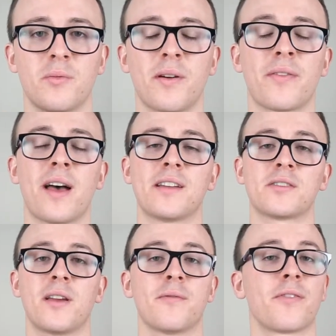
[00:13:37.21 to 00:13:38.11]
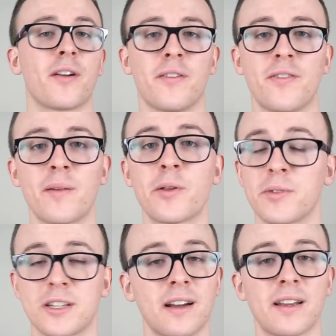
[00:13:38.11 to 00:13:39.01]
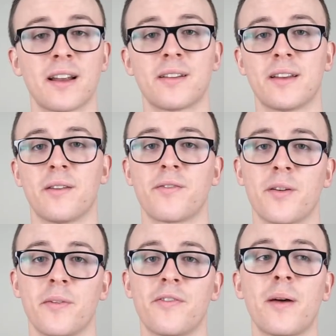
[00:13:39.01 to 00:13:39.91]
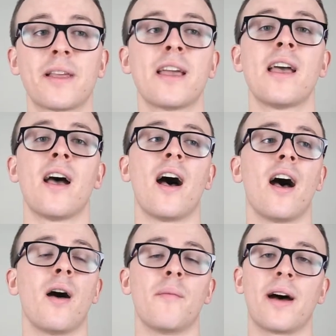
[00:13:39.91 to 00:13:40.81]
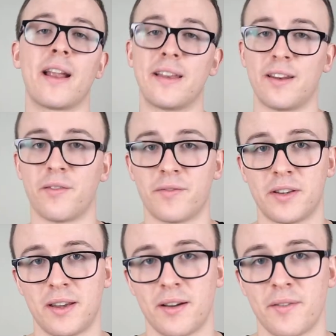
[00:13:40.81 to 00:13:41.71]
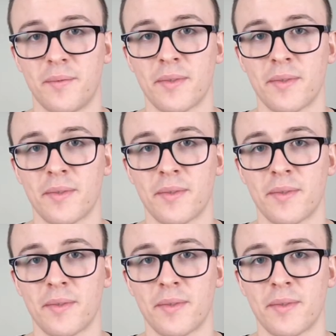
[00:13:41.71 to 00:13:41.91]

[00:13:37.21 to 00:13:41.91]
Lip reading: whether that's in front of your family, which I did it in front of my family, and I did it on video.